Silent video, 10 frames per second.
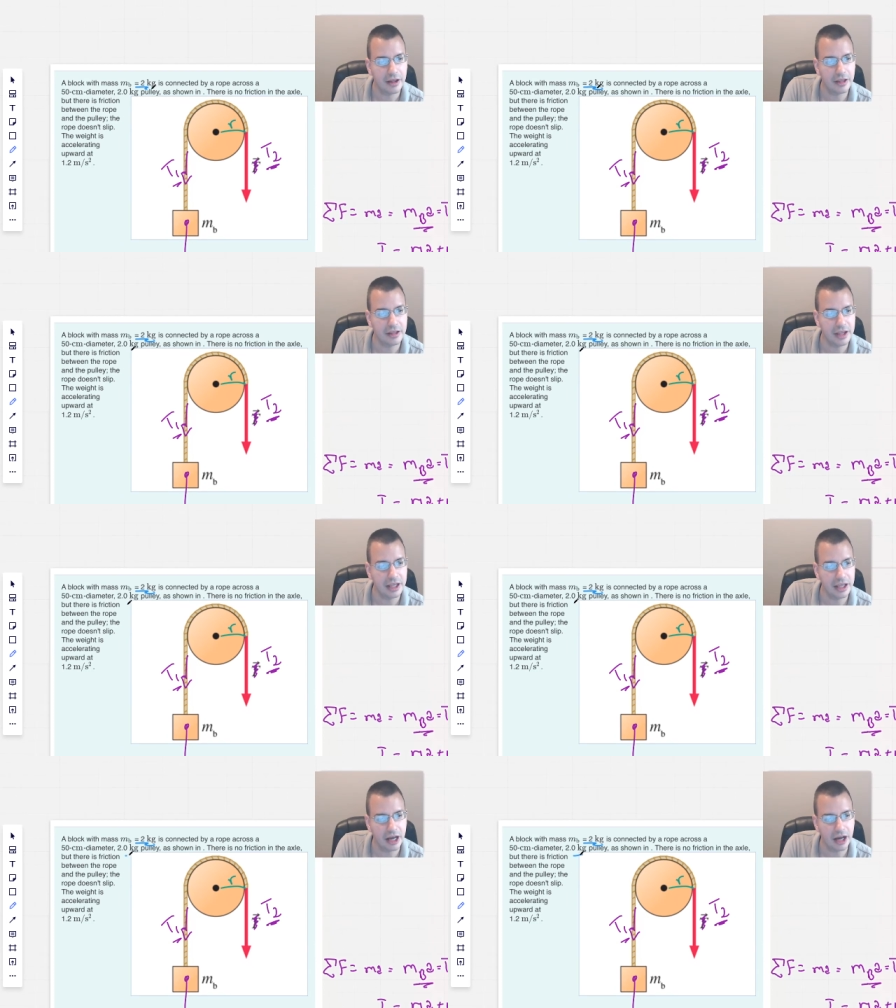
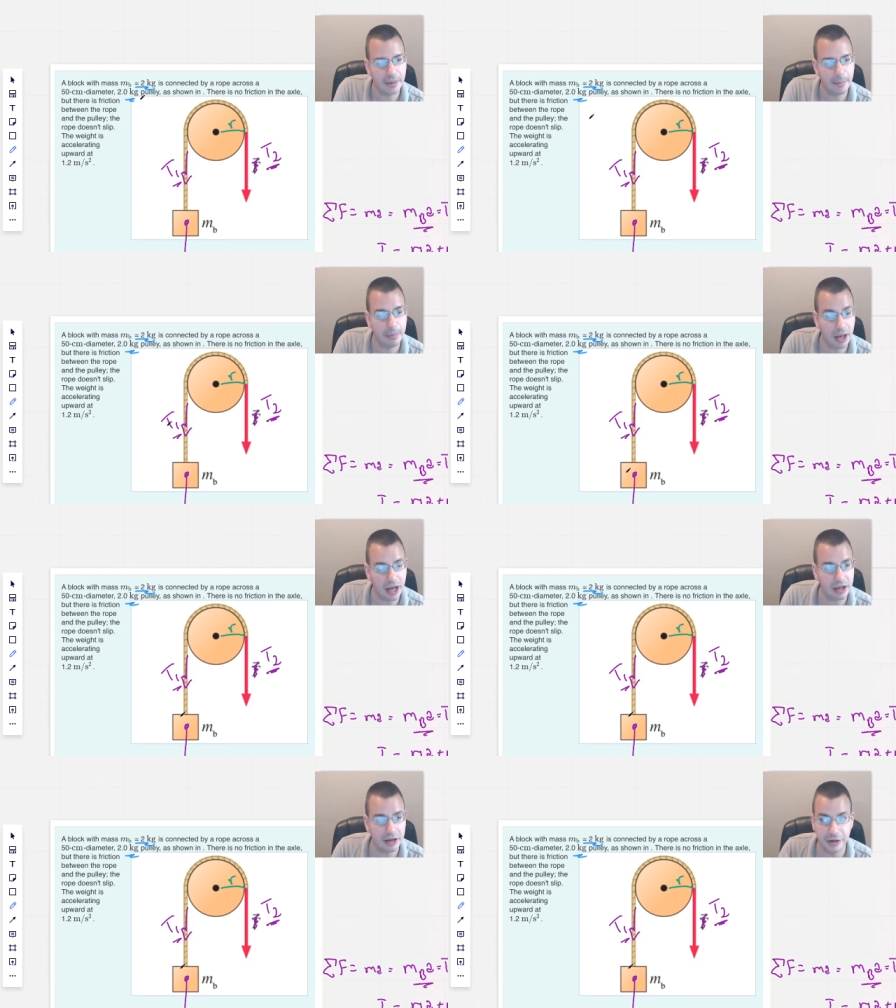the uh,
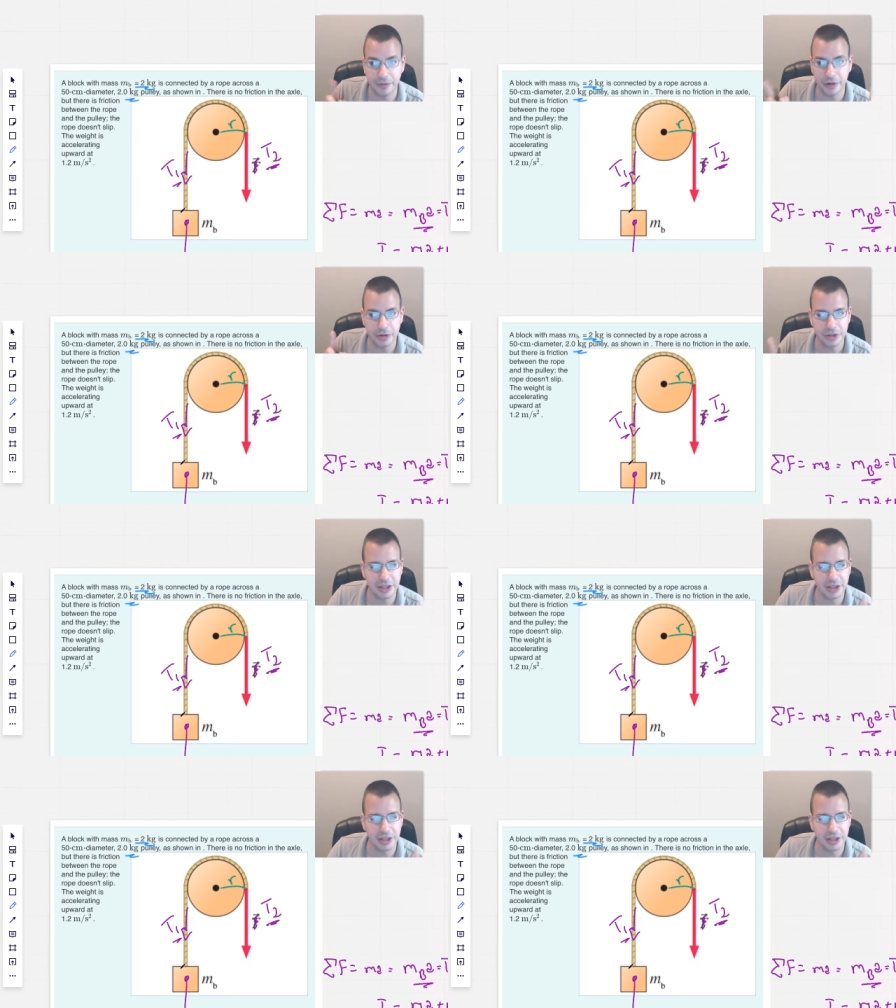block confused in